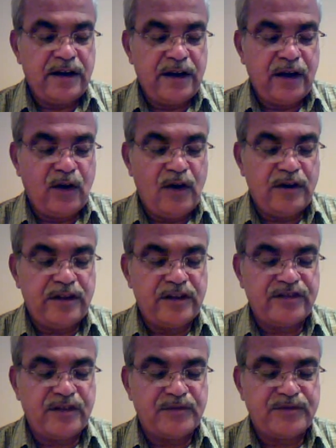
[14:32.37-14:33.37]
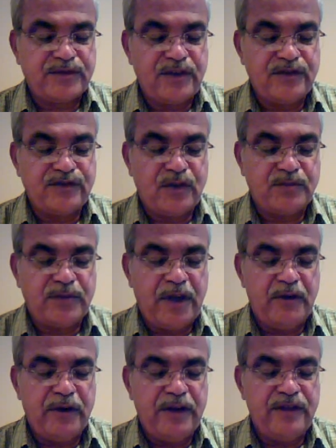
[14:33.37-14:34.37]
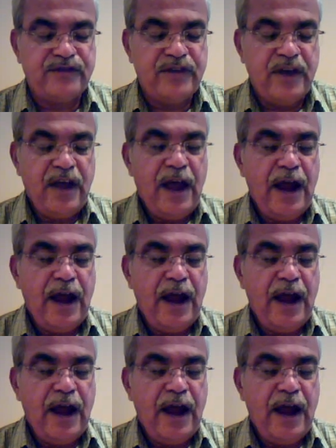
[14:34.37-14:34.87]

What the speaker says: record the substance of the evidence